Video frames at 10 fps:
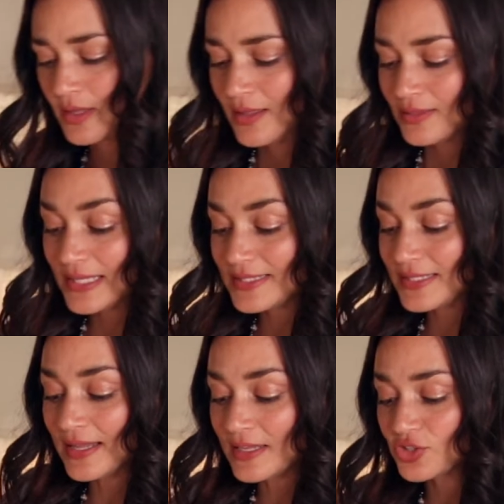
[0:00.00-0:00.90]
The
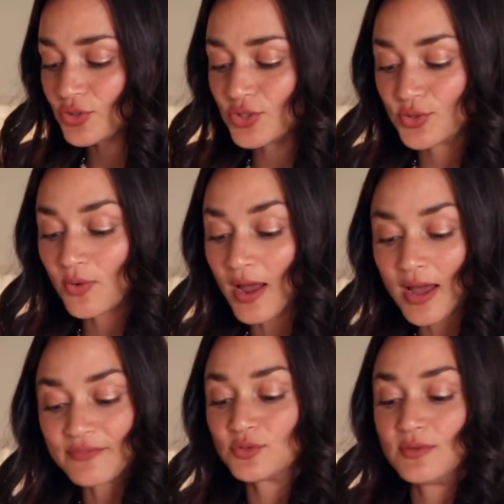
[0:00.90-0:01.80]
cilantro, you don't have
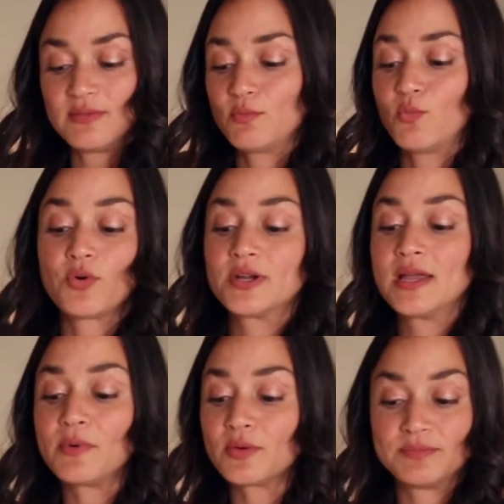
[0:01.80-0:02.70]
to even worry
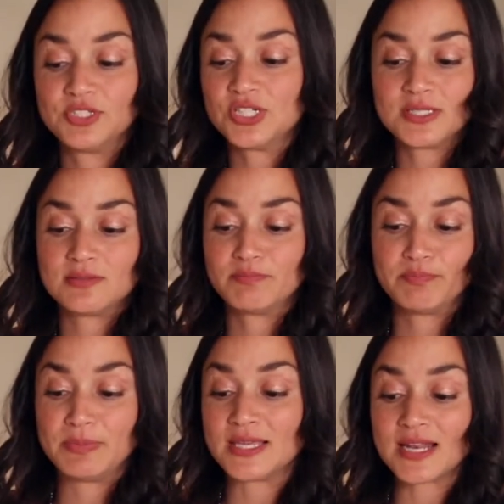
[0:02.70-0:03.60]
about just
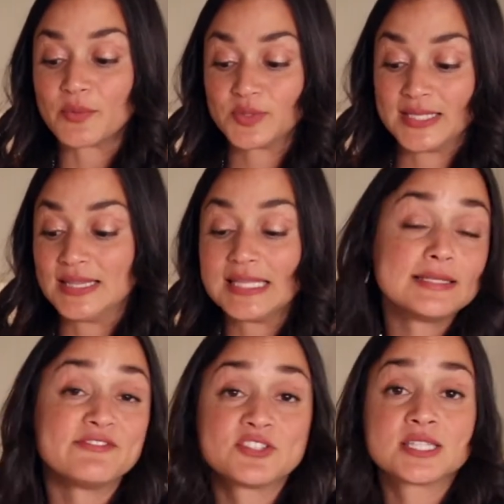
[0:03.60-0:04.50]
picking out the
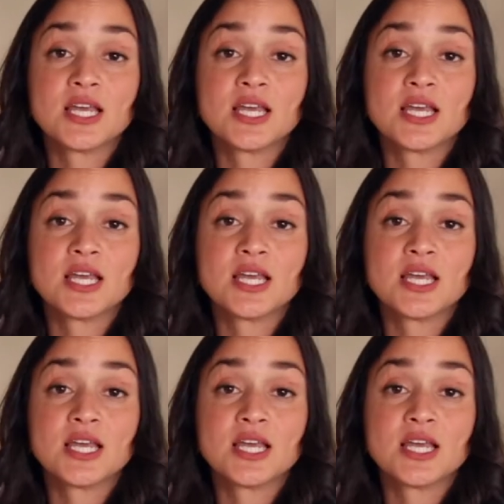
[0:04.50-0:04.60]
leaves.